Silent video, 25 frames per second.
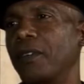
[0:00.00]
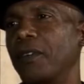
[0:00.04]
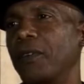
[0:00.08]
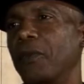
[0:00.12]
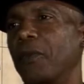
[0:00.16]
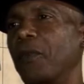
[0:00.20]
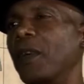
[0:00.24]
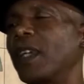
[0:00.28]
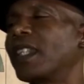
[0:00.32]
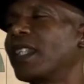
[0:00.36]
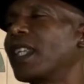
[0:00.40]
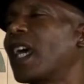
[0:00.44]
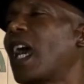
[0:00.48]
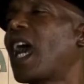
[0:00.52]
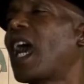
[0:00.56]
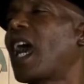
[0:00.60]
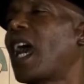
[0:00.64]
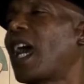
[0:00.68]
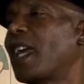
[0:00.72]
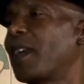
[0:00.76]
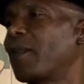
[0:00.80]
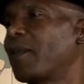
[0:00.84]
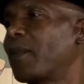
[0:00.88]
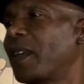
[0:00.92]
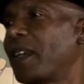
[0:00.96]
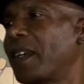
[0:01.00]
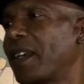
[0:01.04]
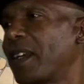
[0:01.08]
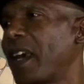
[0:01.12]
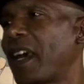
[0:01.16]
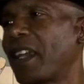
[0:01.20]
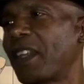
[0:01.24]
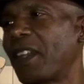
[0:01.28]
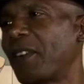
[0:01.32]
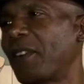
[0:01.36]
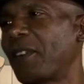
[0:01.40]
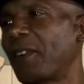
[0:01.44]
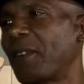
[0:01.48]
what time,
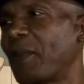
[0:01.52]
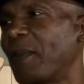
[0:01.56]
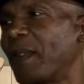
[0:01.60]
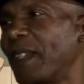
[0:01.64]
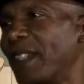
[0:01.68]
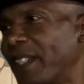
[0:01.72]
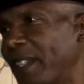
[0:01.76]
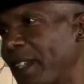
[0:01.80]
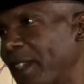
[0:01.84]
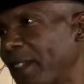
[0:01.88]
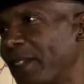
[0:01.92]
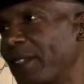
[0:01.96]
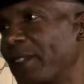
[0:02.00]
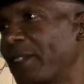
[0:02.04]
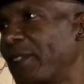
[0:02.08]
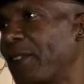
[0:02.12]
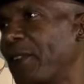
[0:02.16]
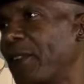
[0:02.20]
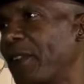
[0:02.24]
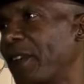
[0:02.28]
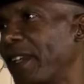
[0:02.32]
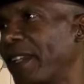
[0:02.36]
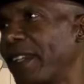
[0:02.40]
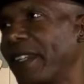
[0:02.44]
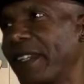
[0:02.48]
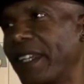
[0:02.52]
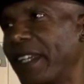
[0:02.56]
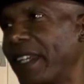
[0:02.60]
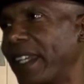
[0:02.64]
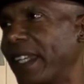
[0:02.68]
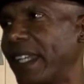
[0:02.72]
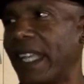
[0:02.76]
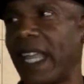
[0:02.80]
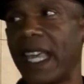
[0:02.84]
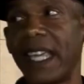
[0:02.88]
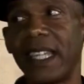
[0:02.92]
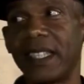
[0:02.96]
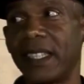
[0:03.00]
how long do you want me to tell the story,
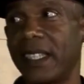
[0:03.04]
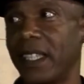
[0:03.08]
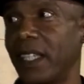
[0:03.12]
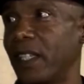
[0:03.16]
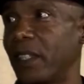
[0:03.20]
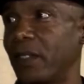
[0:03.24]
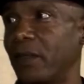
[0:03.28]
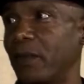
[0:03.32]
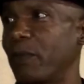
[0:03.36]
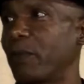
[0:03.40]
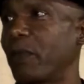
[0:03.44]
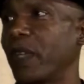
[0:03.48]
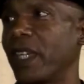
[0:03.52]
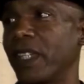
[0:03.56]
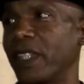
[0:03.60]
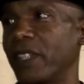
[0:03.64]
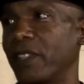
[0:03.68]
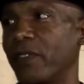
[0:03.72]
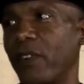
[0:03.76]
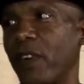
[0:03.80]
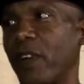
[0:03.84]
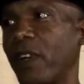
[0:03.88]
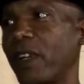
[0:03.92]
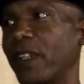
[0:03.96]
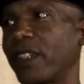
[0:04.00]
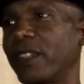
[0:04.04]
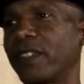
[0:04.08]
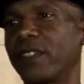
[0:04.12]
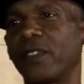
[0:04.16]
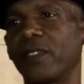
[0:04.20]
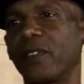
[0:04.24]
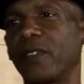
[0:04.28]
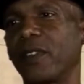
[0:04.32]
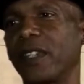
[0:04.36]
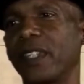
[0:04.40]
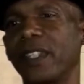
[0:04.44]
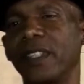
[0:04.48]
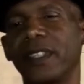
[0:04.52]
and that's it. But as far as
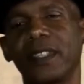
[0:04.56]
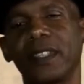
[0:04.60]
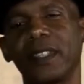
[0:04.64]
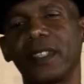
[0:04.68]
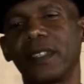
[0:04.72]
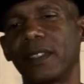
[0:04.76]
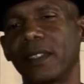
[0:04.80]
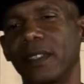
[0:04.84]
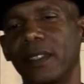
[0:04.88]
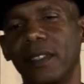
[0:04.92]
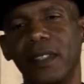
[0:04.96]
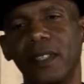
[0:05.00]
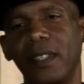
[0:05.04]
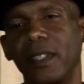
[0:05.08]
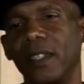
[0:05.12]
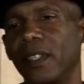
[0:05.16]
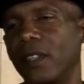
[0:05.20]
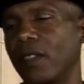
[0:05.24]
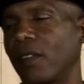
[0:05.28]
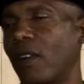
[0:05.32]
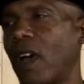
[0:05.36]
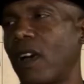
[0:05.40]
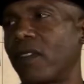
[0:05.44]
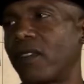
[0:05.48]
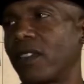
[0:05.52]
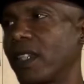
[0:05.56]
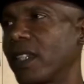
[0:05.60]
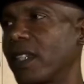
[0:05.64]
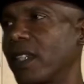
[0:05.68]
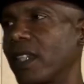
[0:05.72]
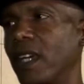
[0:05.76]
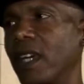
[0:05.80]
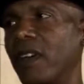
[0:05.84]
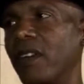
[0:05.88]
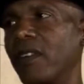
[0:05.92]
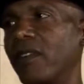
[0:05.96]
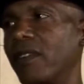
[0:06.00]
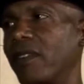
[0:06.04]
stories, just go off the
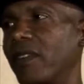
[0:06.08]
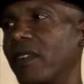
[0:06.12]
cuff.